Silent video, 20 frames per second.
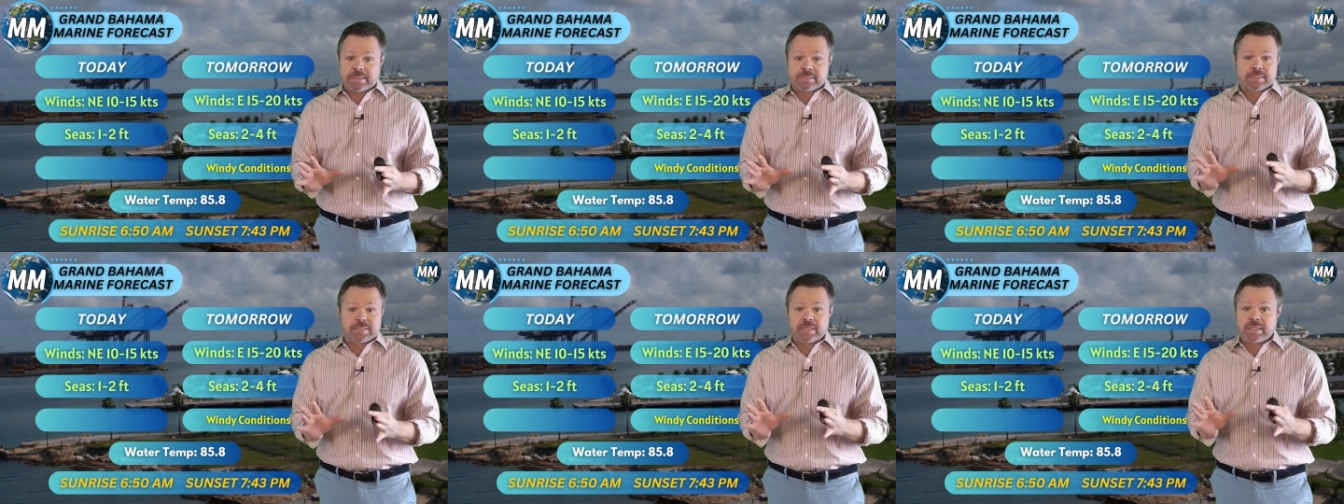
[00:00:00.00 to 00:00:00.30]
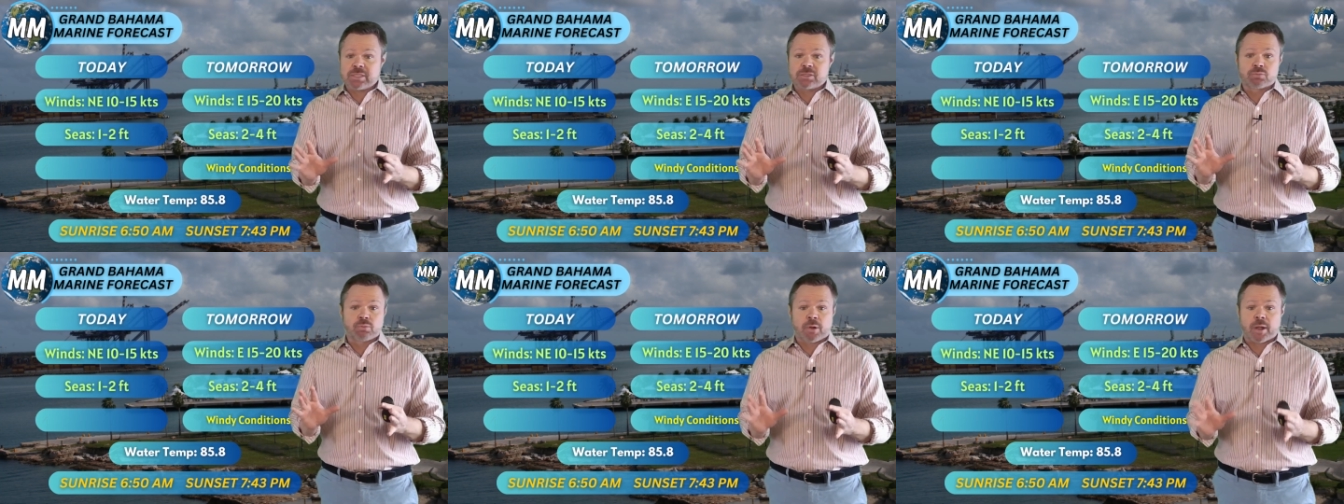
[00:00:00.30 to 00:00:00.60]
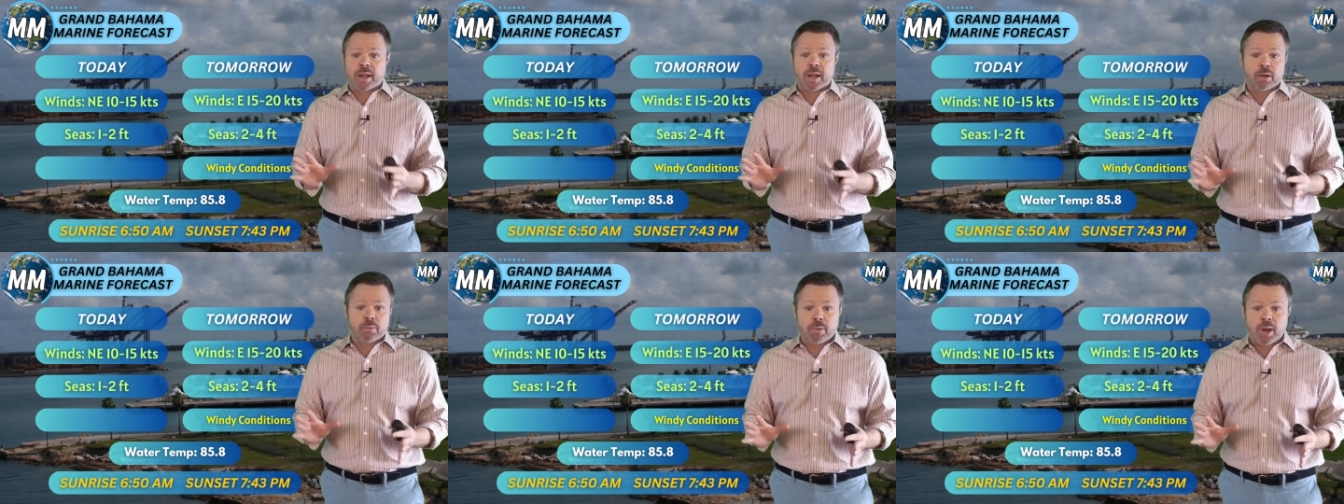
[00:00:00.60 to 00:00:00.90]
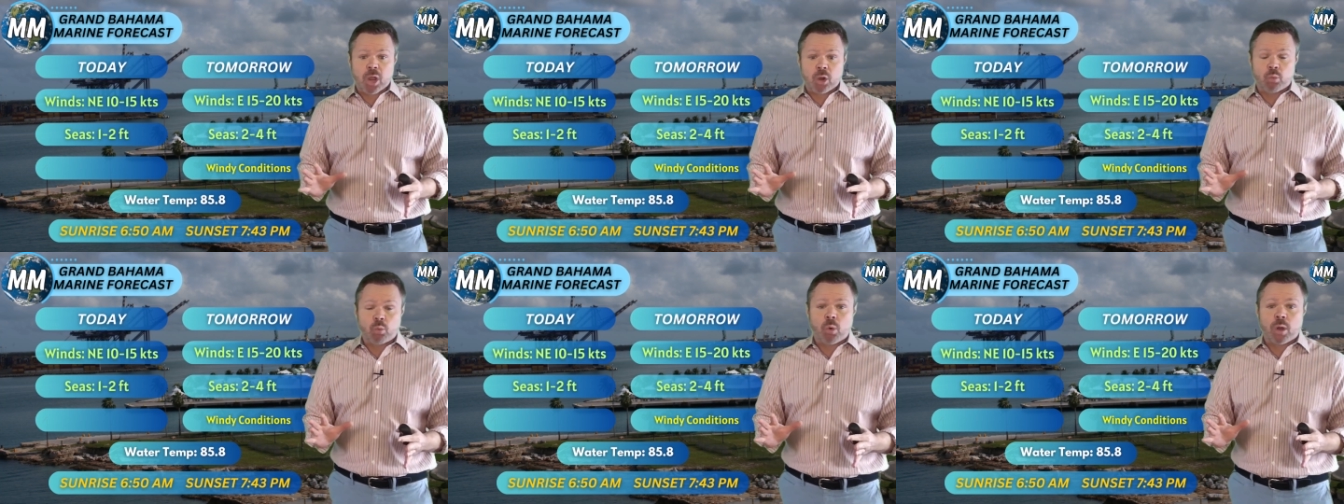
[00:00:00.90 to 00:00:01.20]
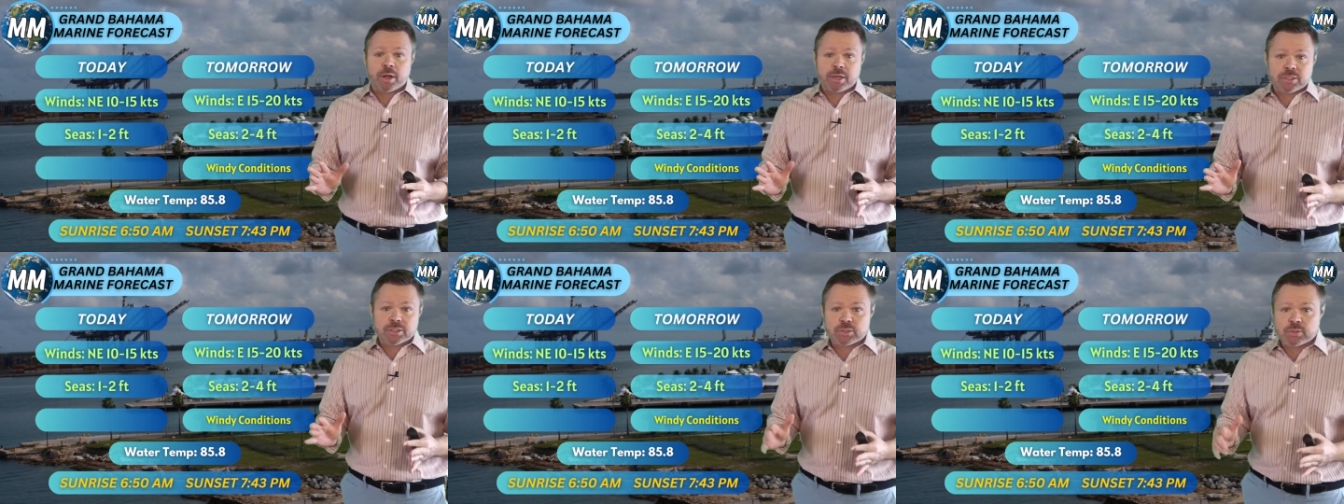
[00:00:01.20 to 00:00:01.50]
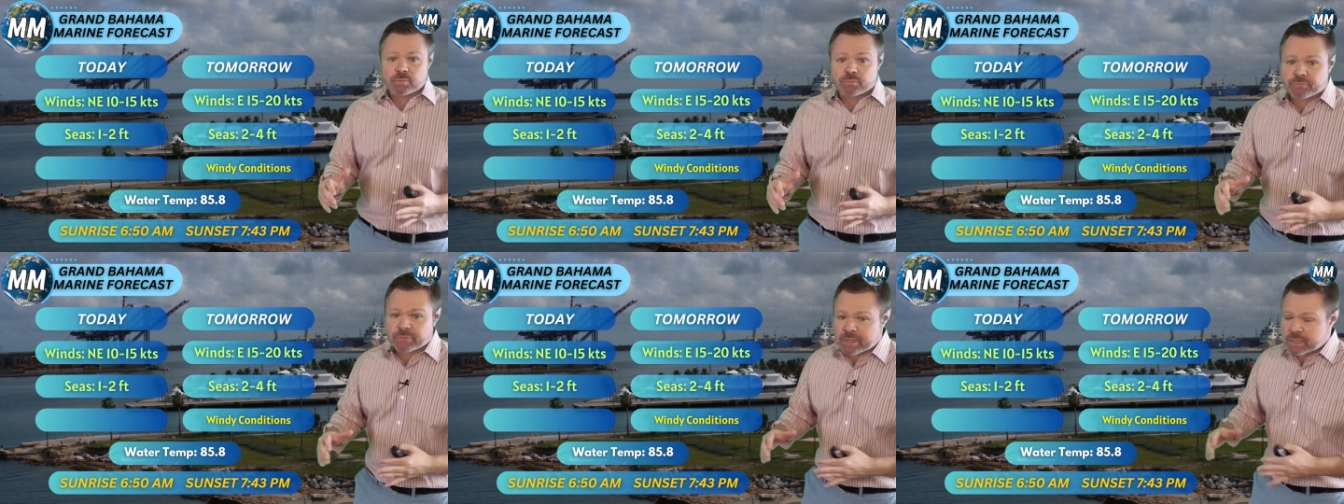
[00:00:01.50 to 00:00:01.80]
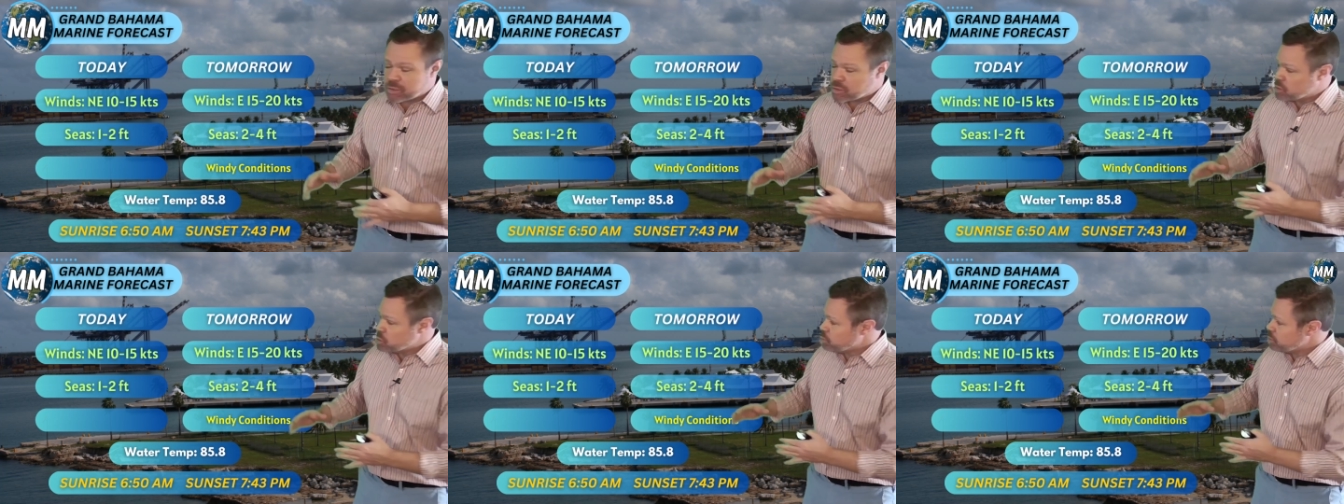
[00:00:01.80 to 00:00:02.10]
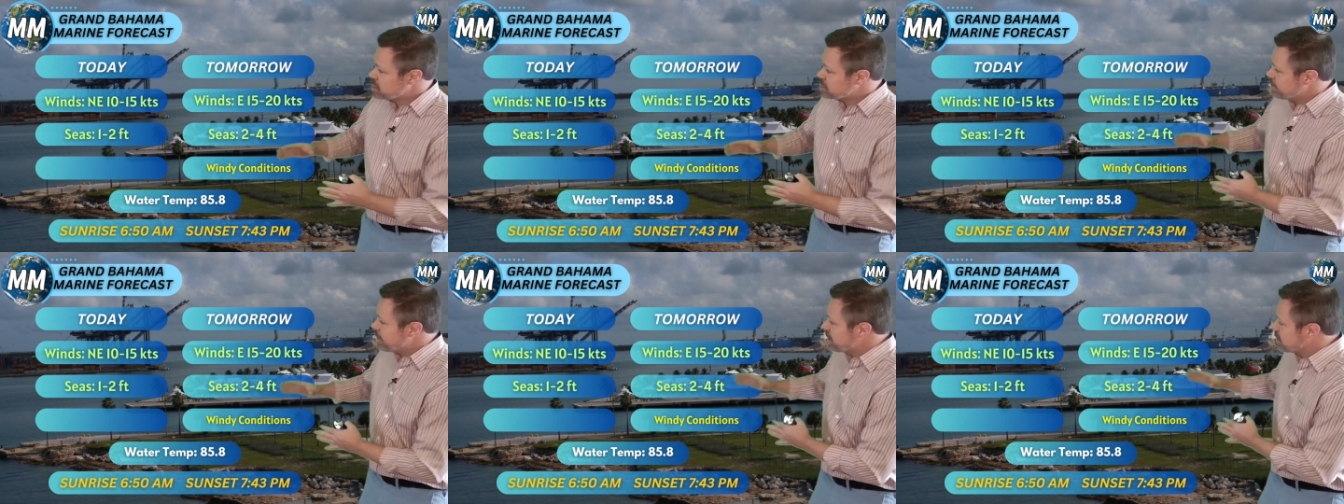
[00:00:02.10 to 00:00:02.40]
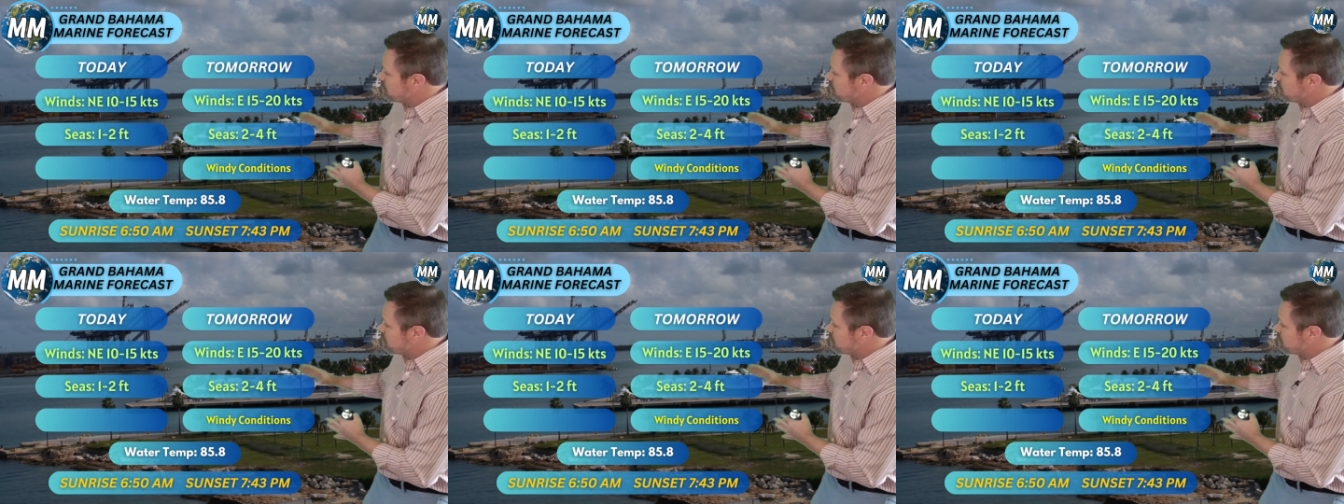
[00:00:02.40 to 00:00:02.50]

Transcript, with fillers: Seas running around one to two feet. Do expect